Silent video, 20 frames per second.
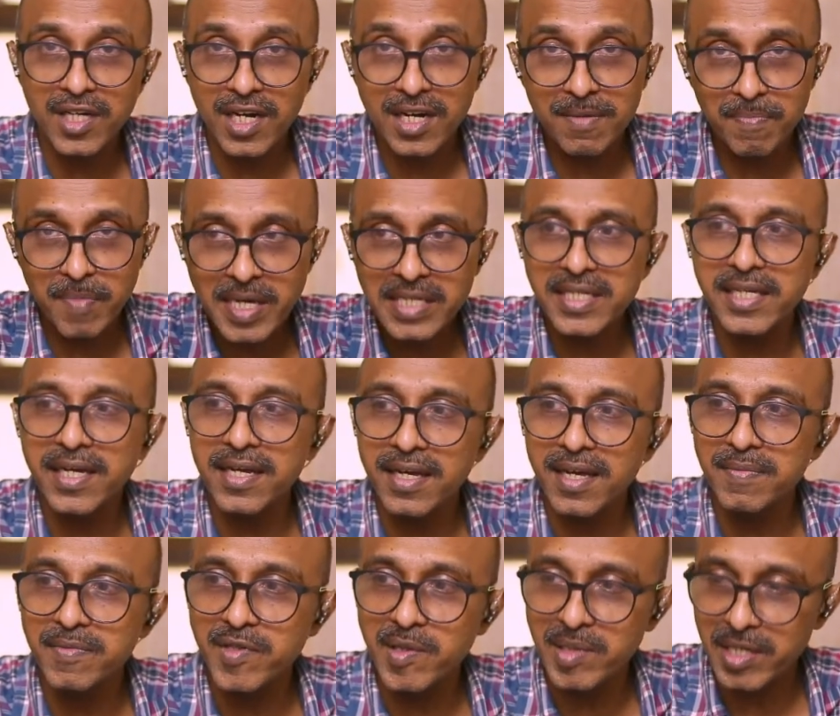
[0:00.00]
and basic idea
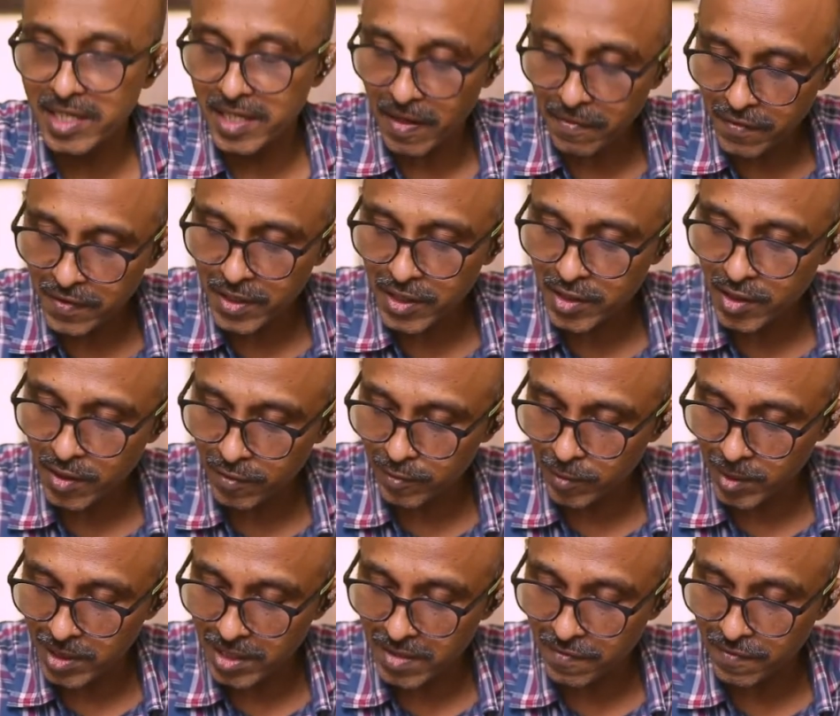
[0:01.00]
comes from the definition of
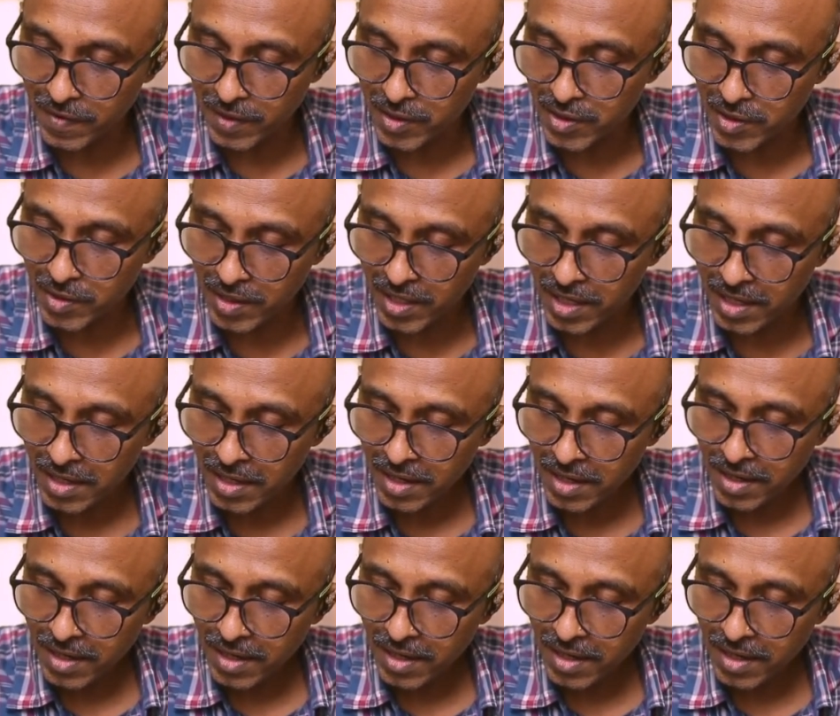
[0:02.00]
what is a function. Okay.